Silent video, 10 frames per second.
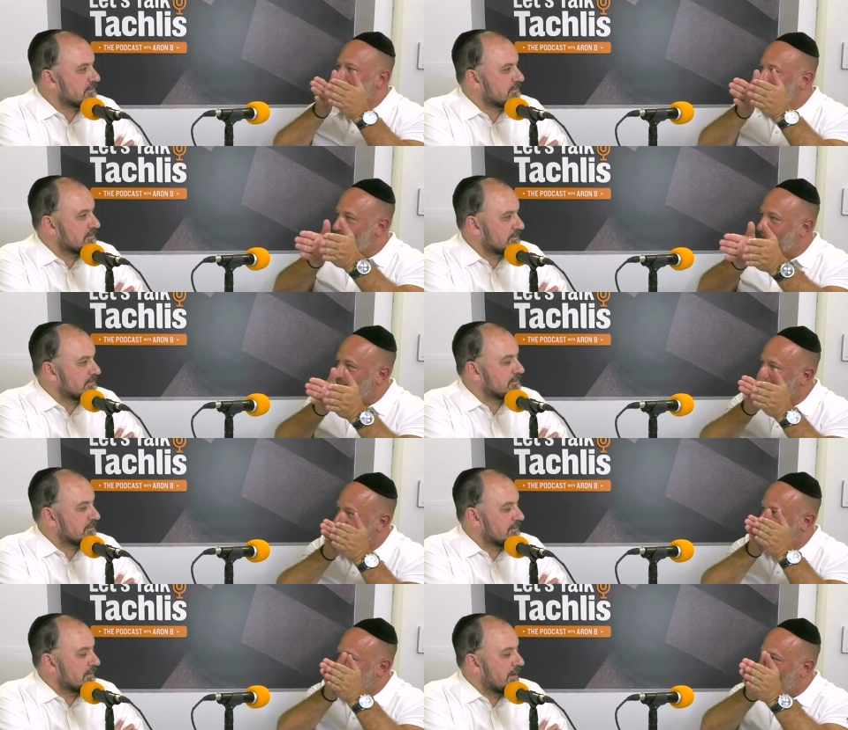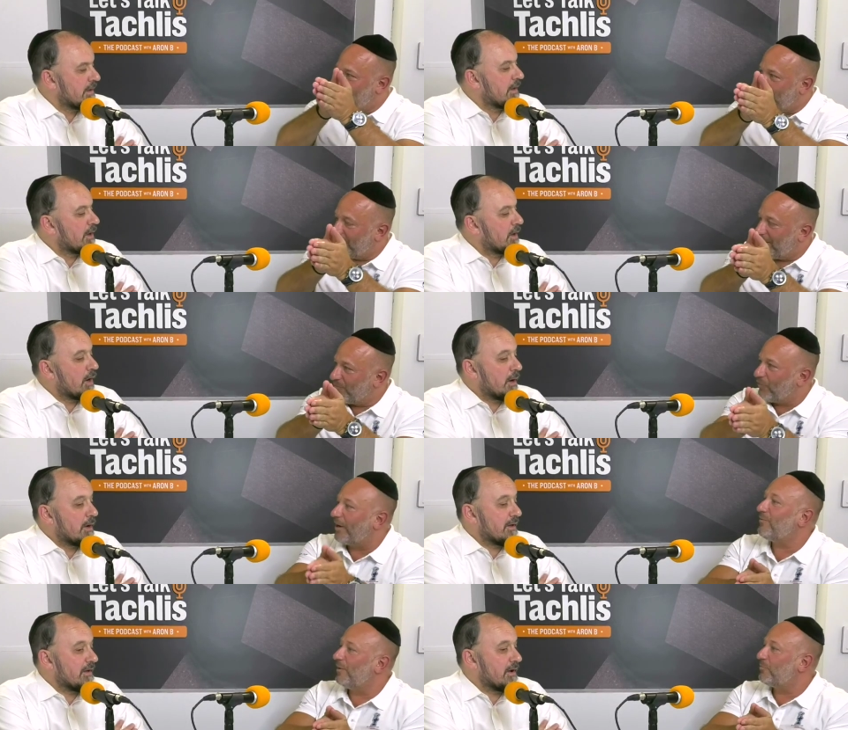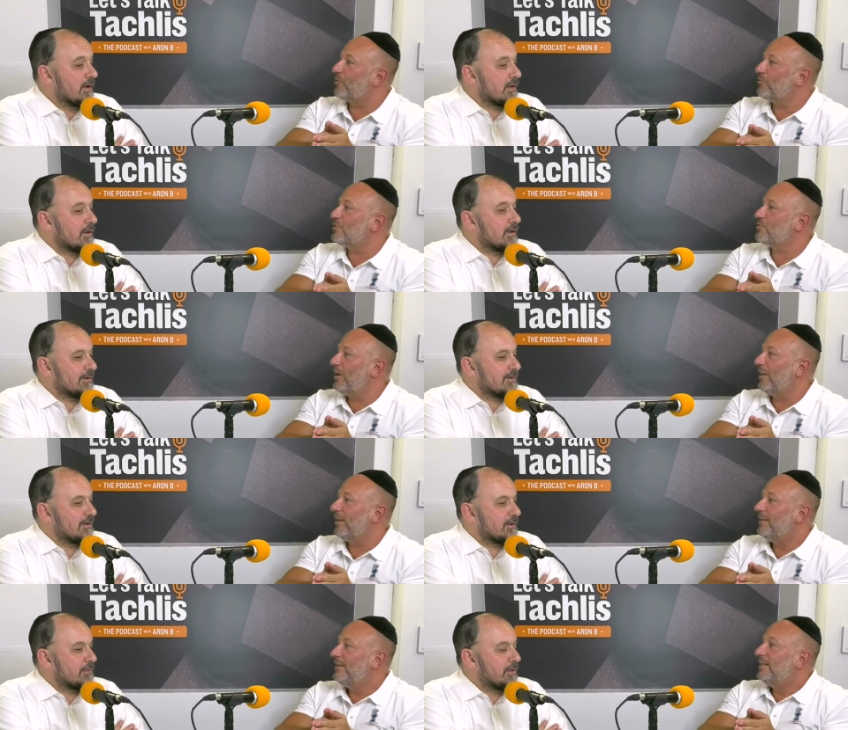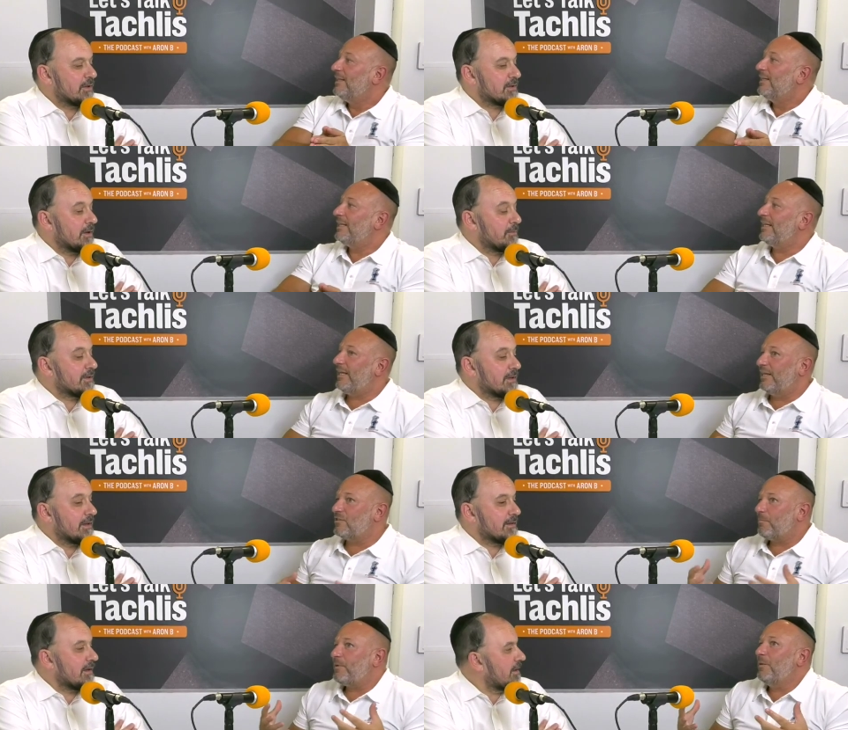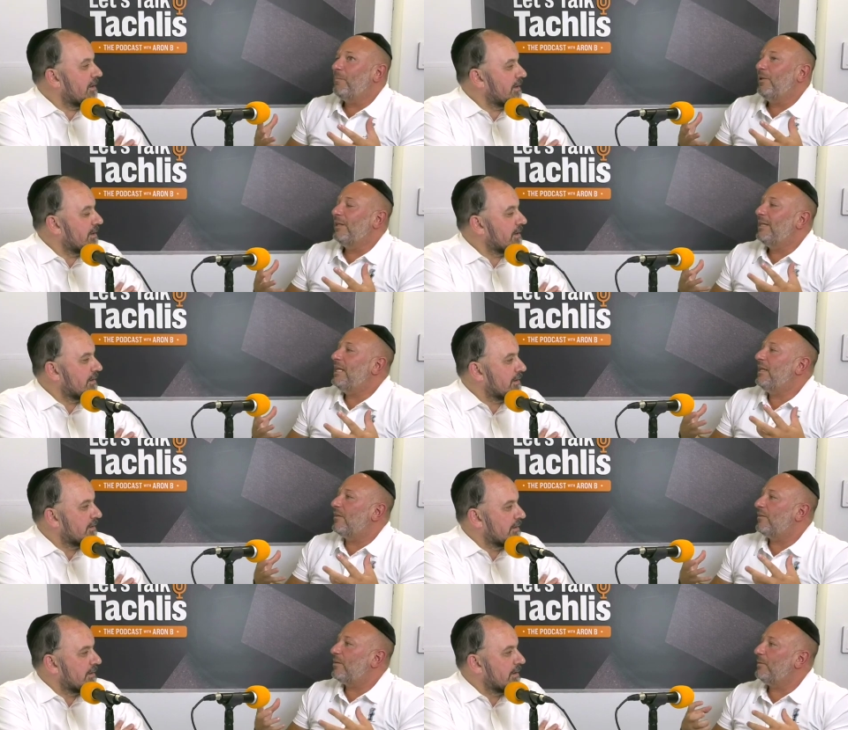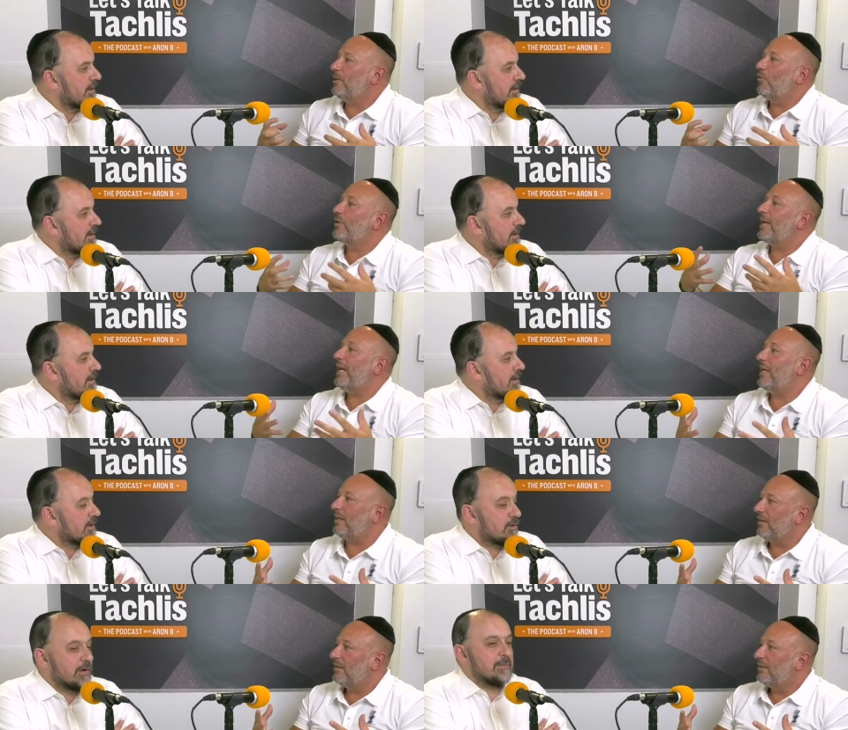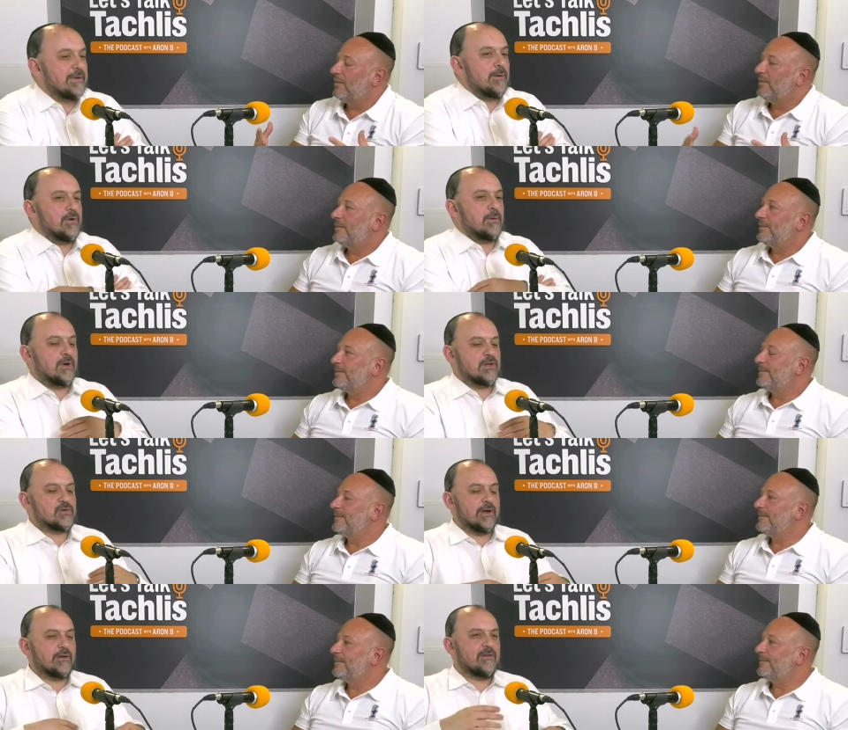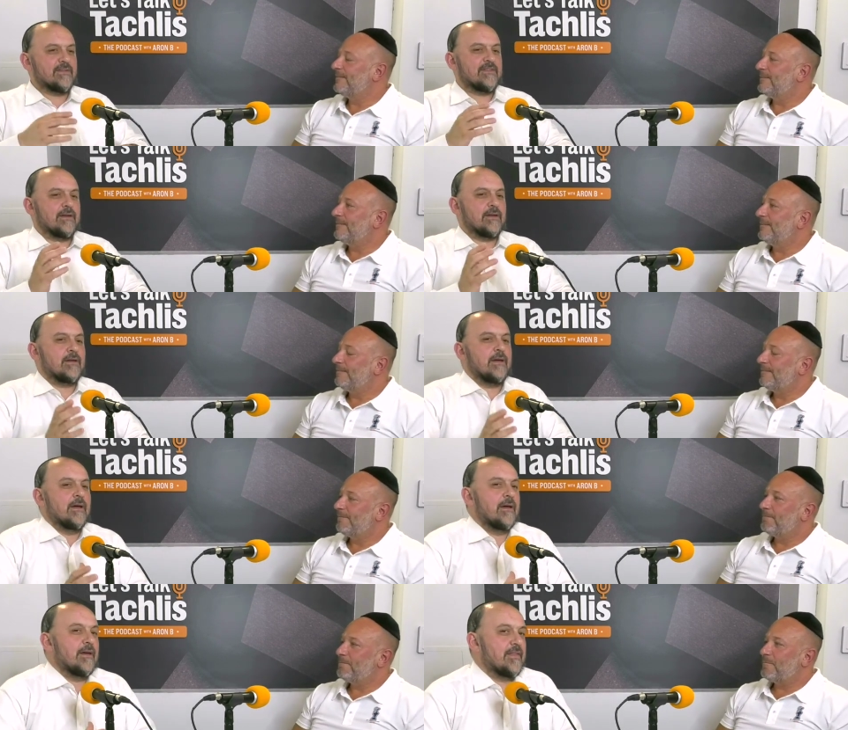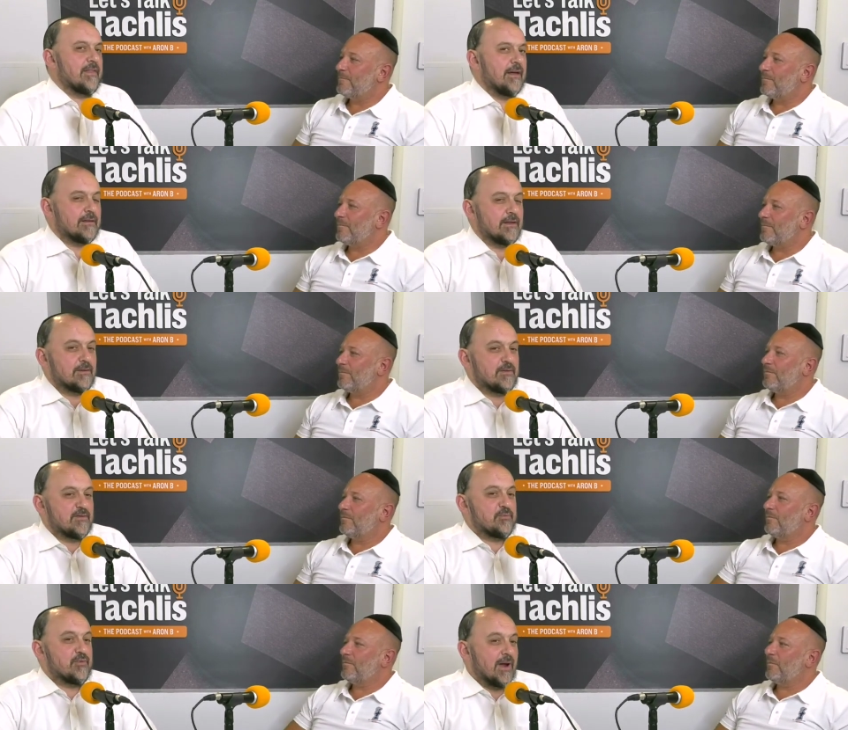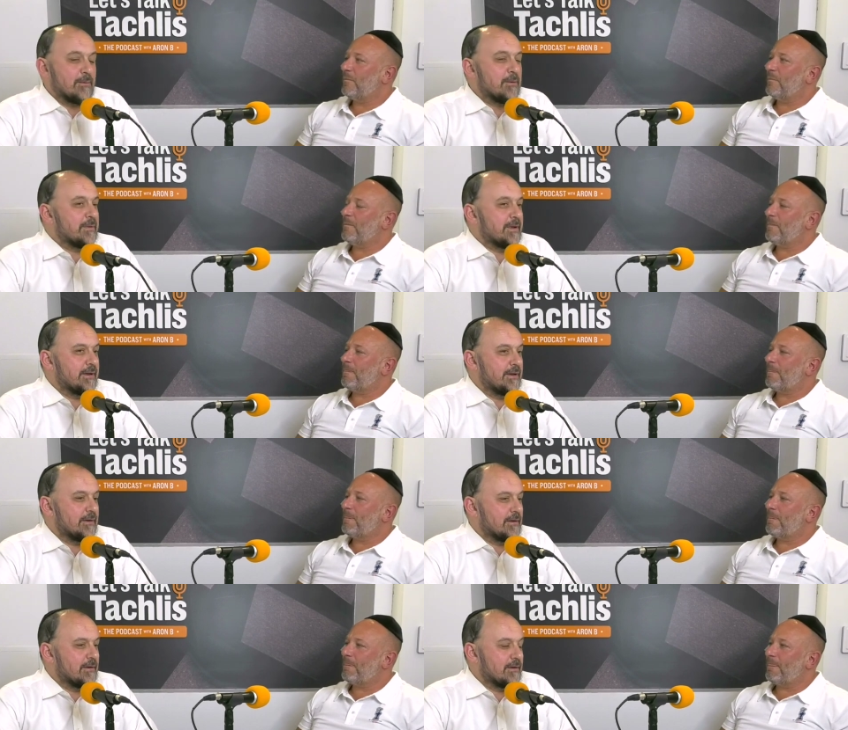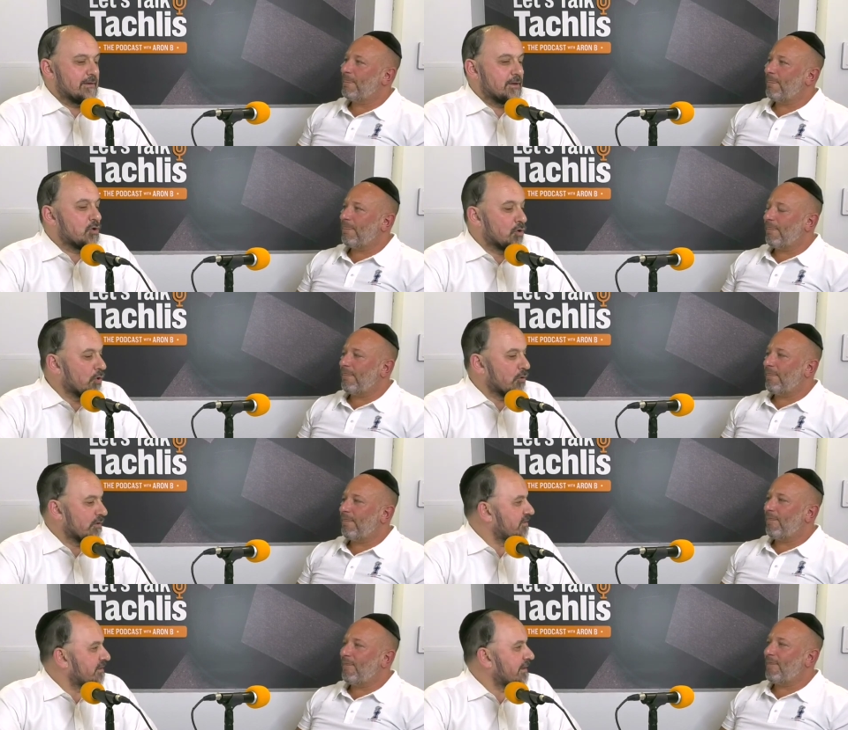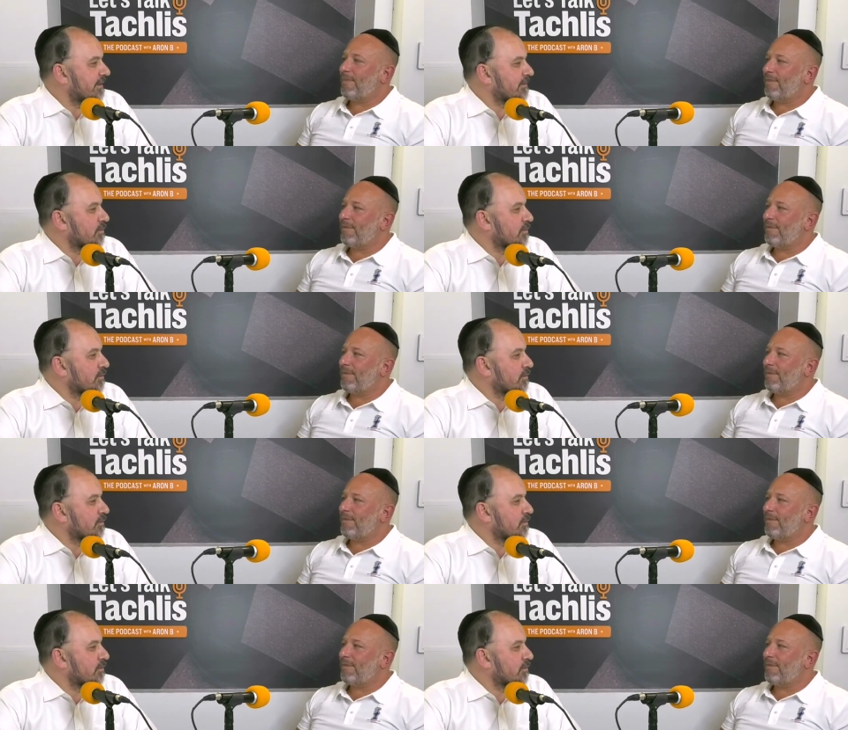Speaker 1: in a very in a, in a very rifle approach as well. Right. But but it's at, people need to be
Speaker 2: okay. Correct. But what, what, I'm trying to say that it's probably the core of it has